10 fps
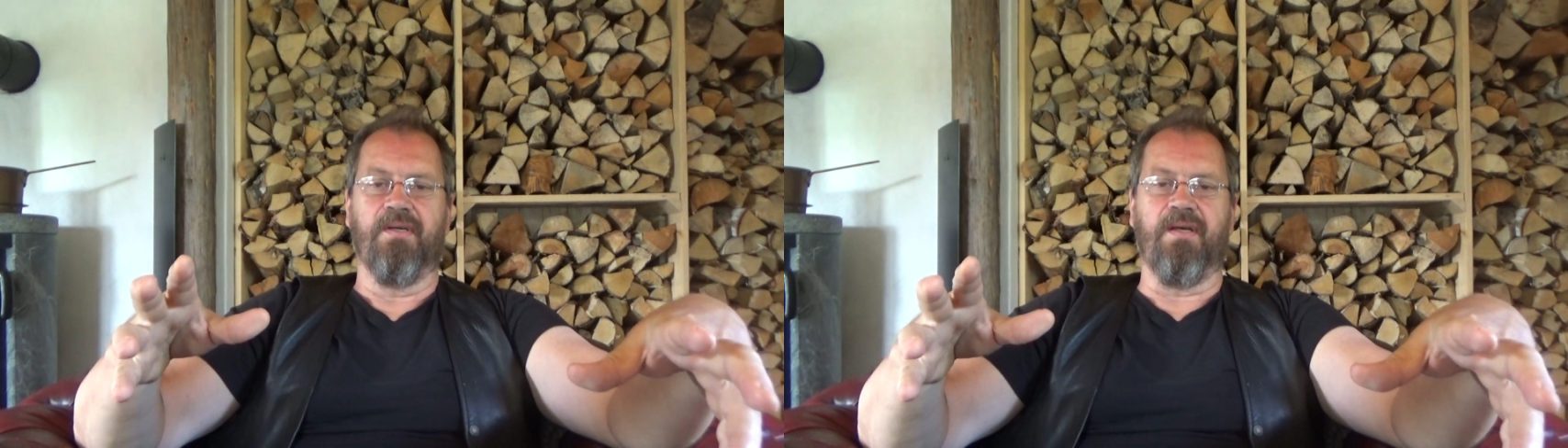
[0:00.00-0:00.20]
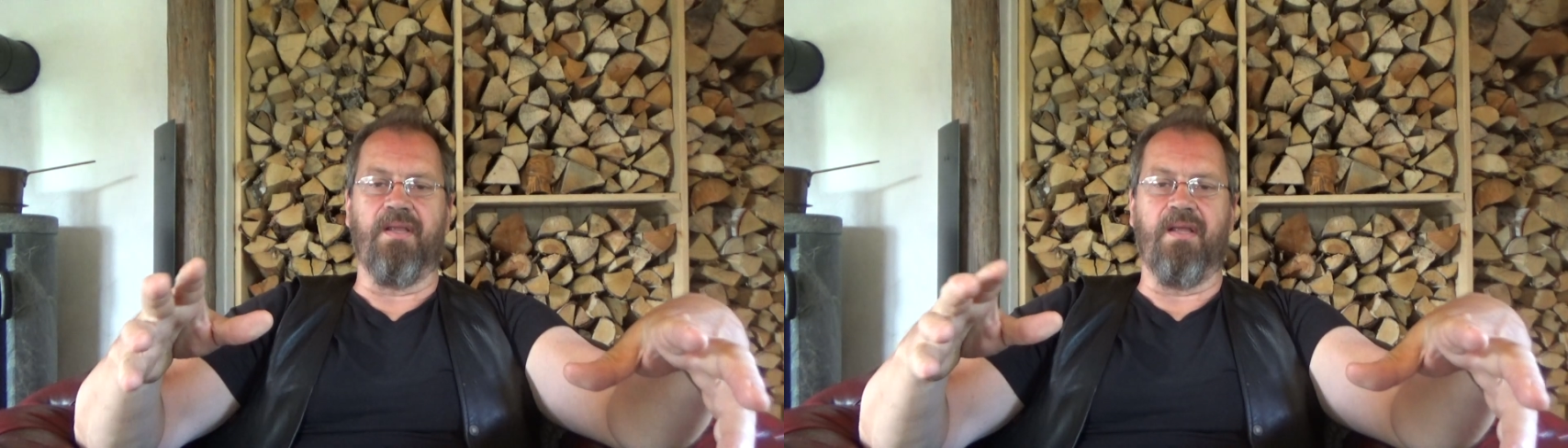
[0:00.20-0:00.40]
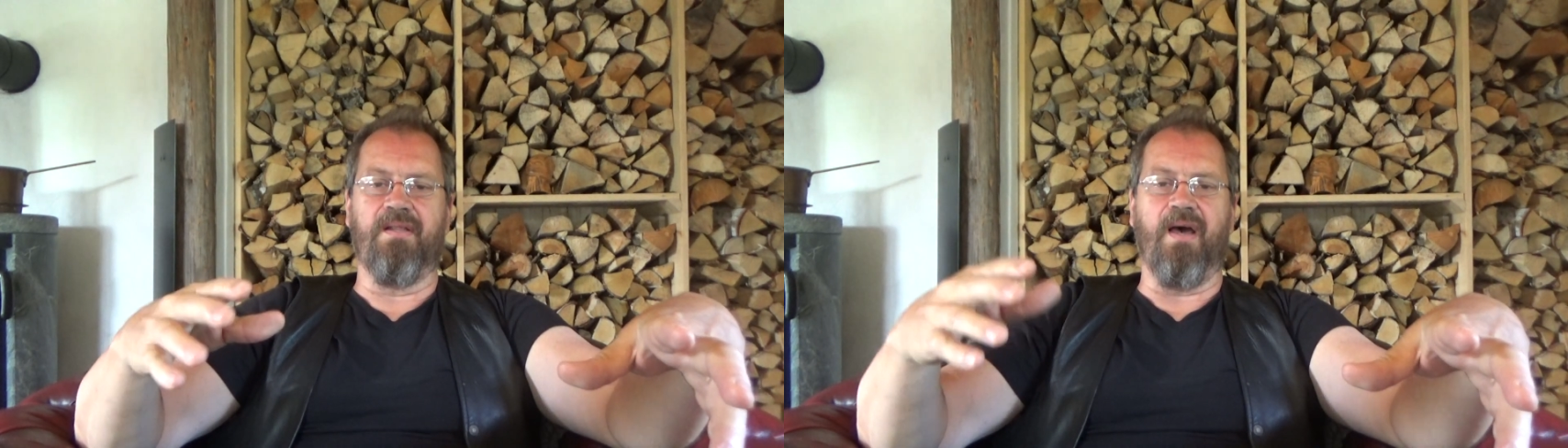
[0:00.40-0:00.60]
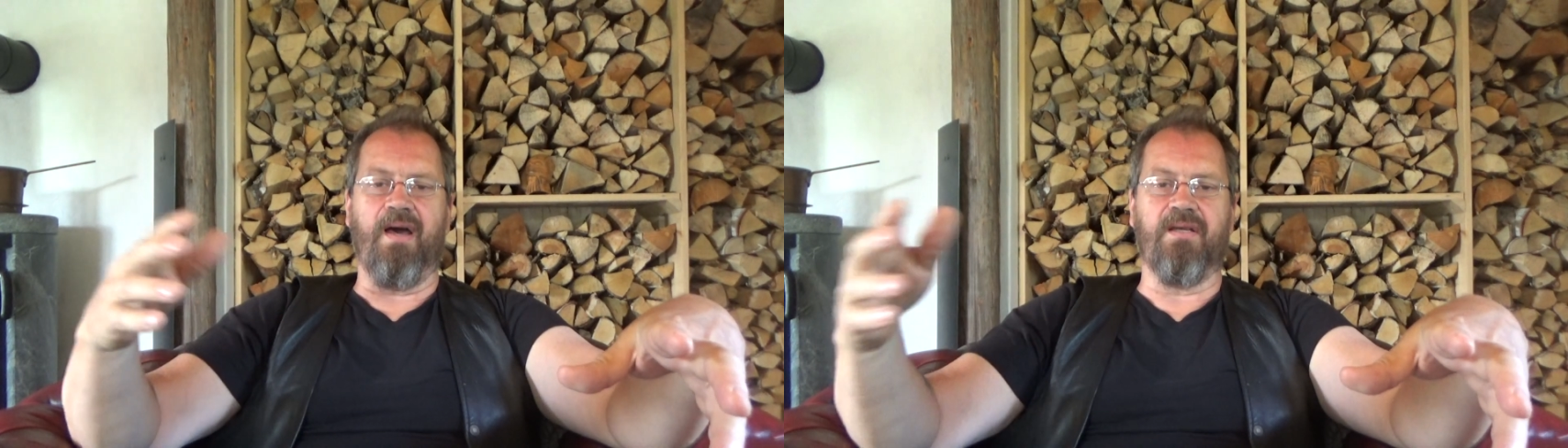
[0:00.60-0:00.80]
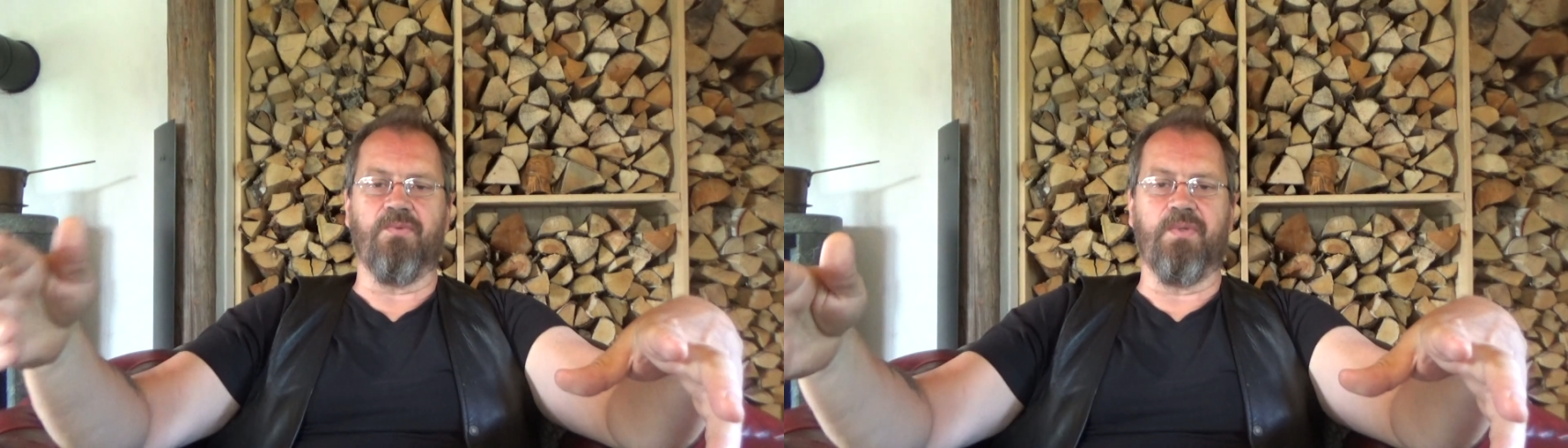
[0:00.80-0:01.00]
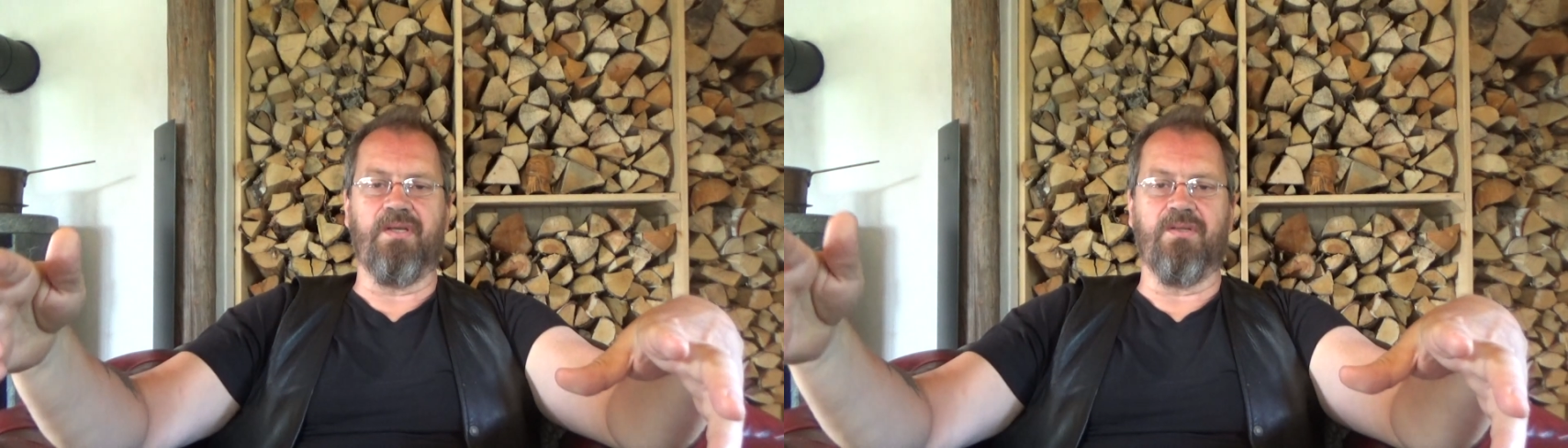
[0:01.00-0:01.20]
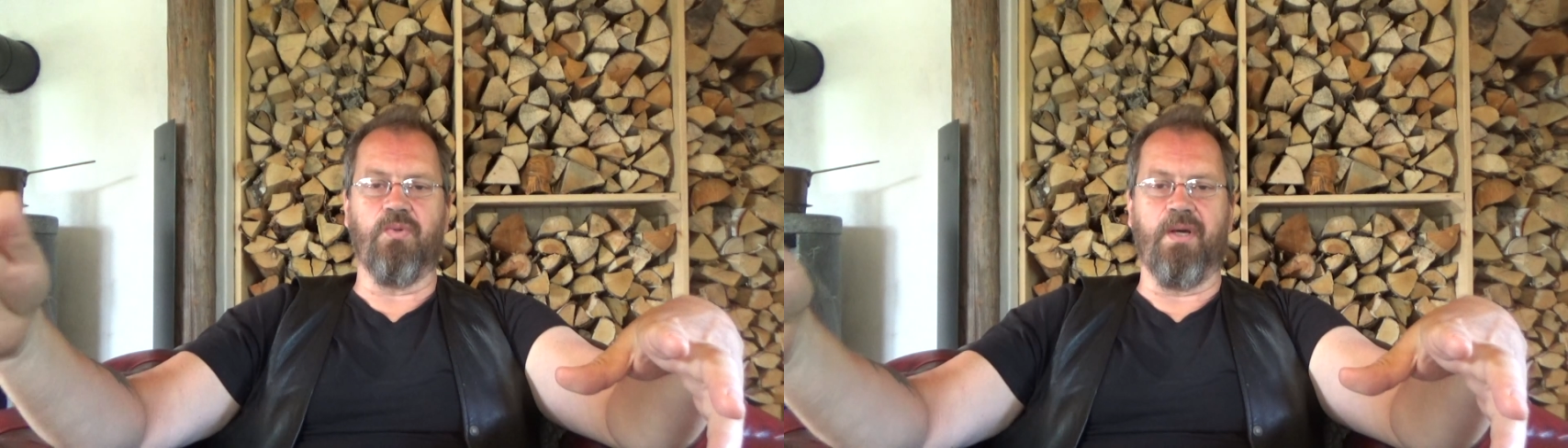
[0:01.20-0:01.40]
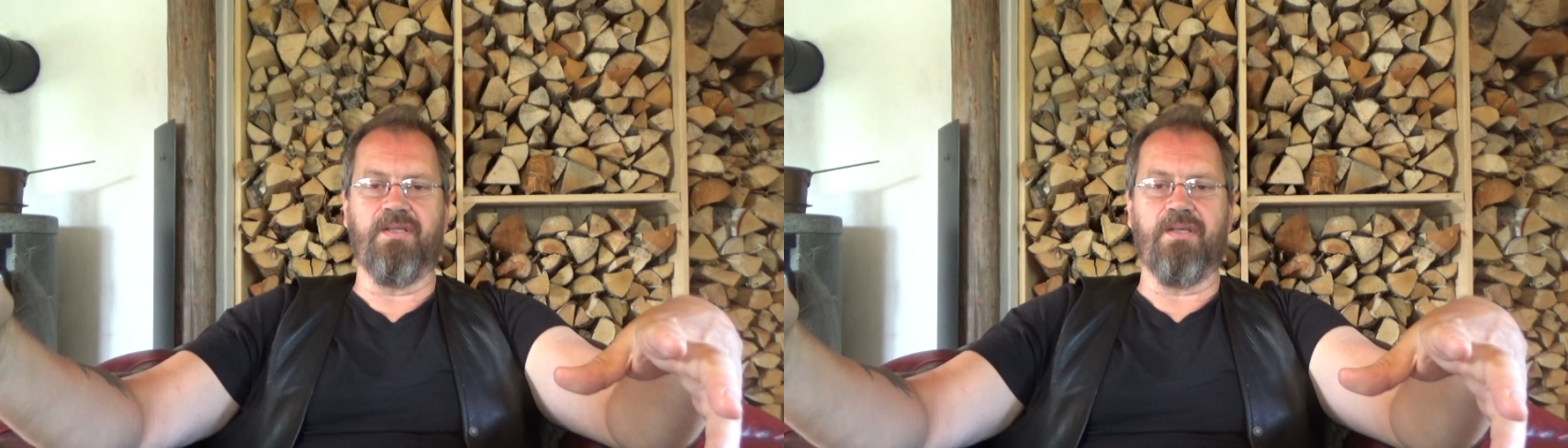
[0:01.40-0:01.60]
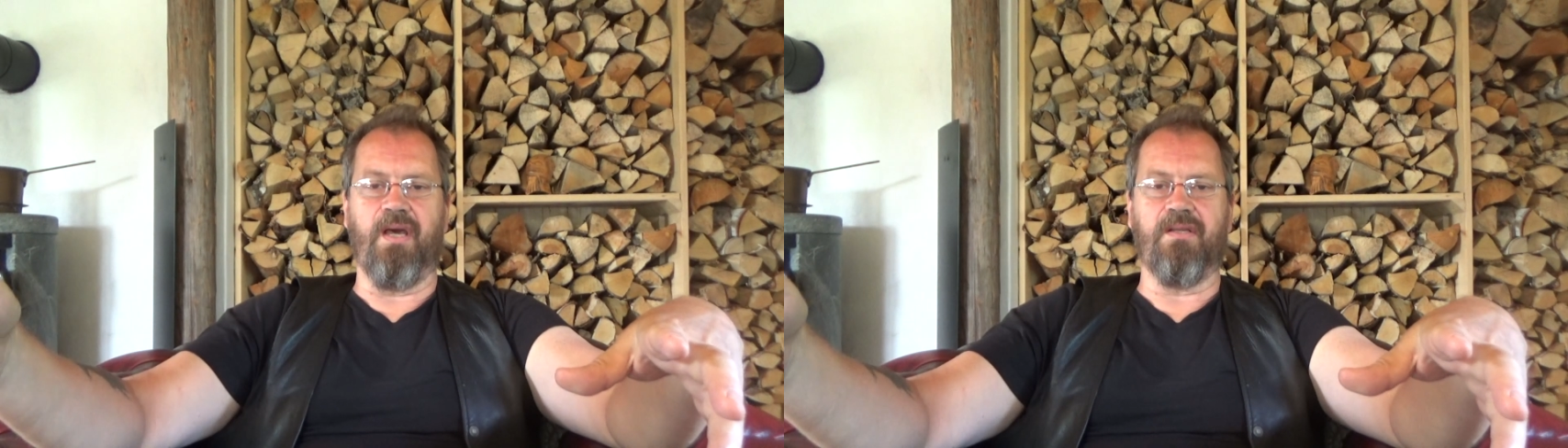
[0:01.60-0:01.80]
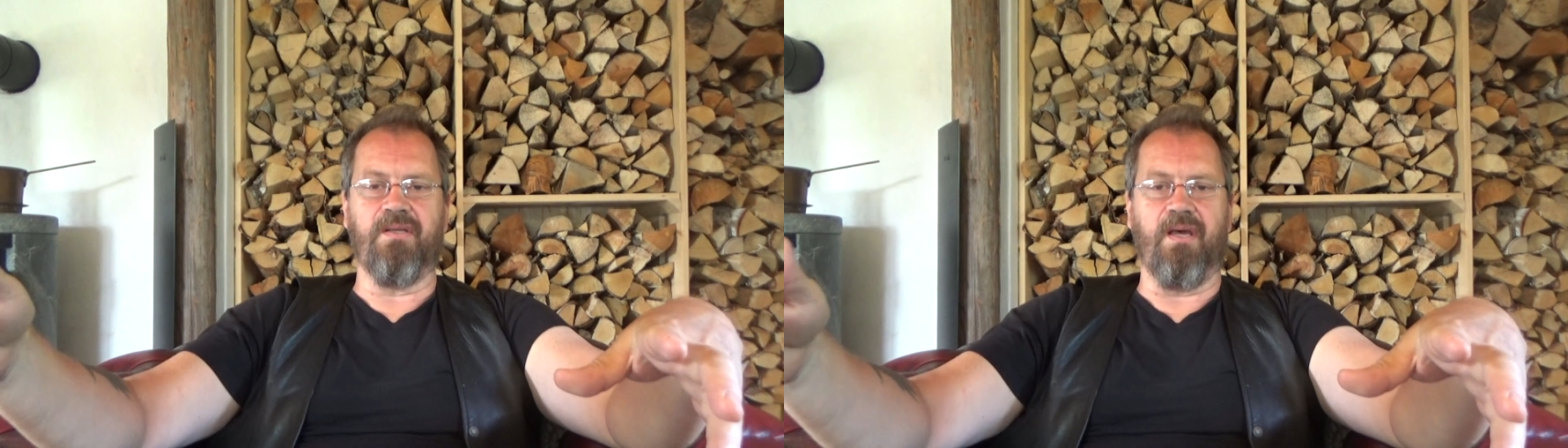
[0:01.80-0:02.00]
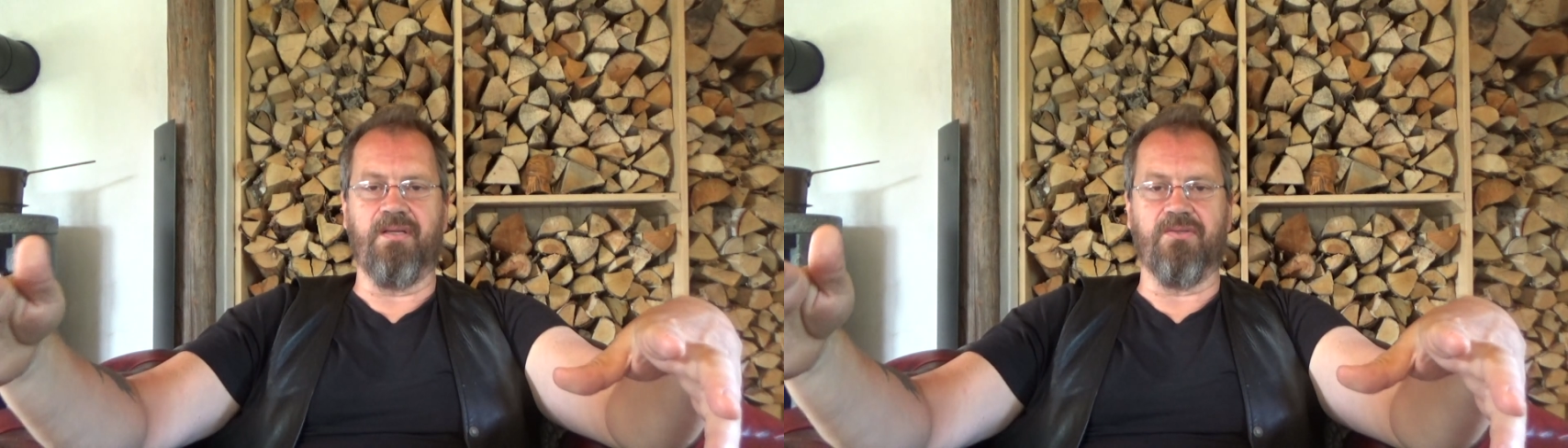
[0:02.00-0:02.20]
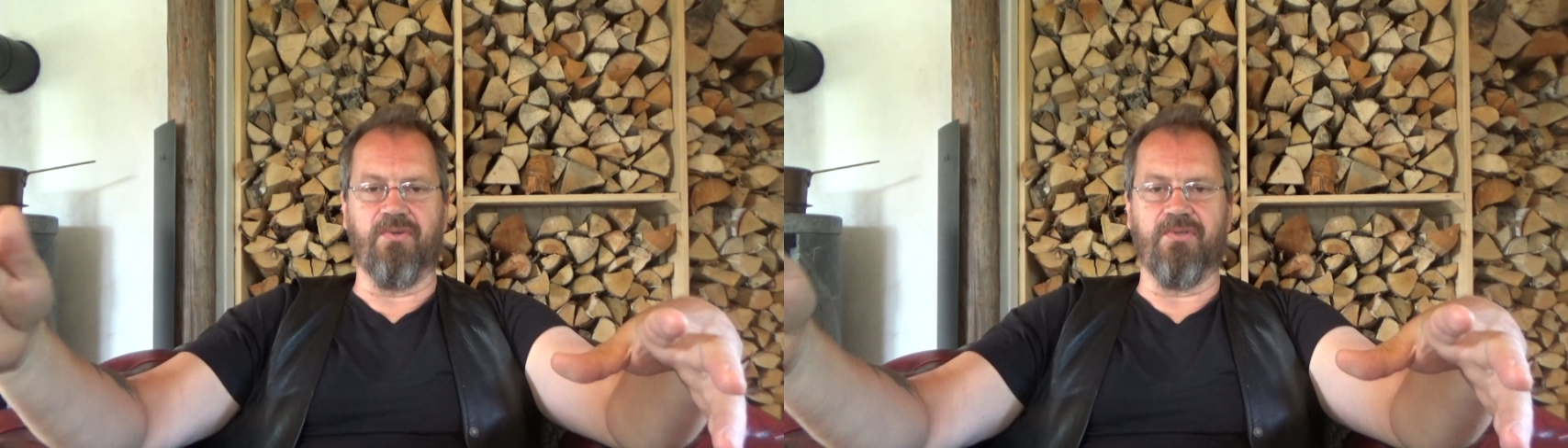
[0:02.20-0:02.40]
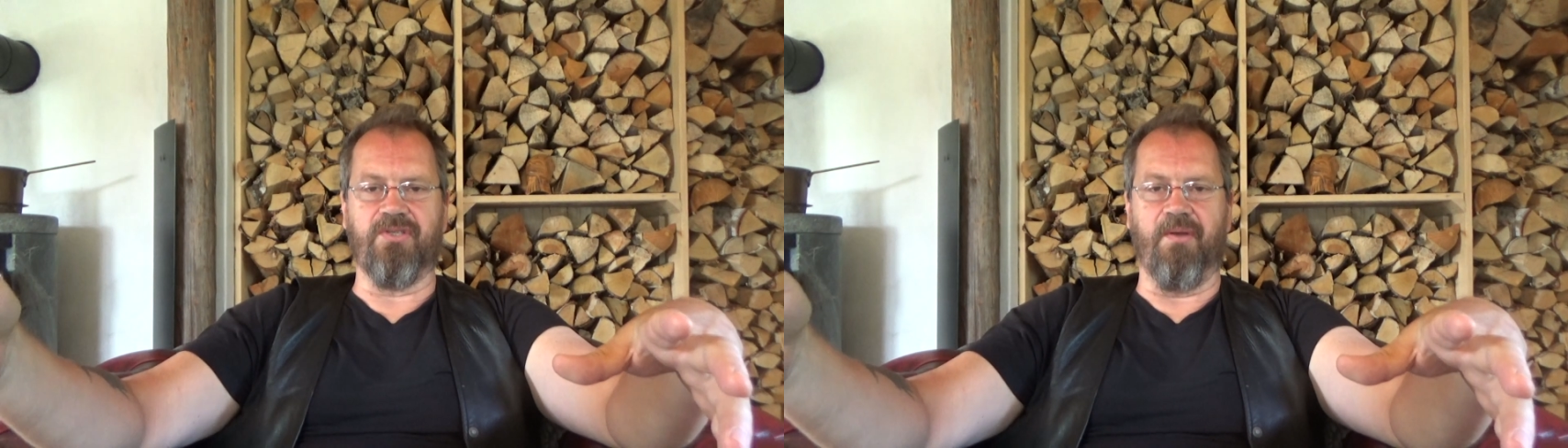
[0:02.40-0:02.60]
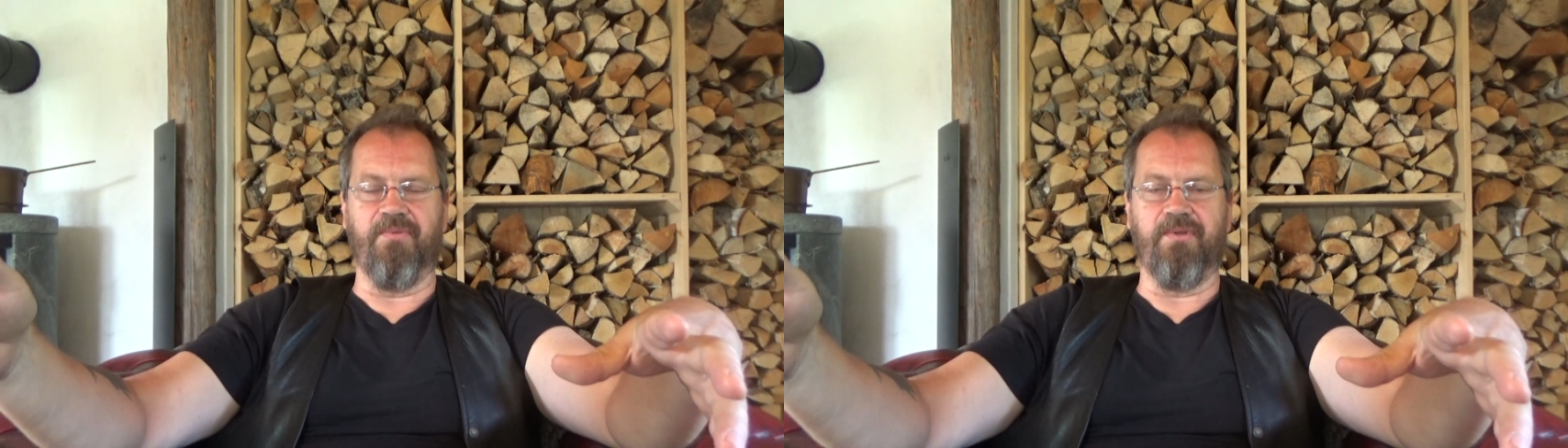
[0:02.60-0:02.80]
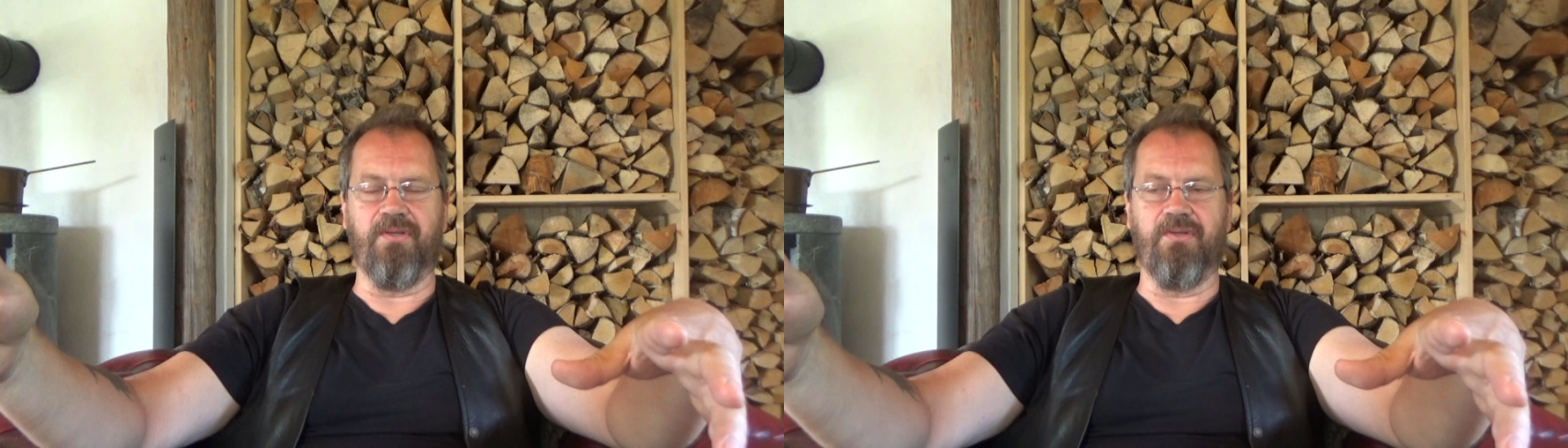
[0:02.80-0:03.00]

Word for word: and then dies within 28 days or something,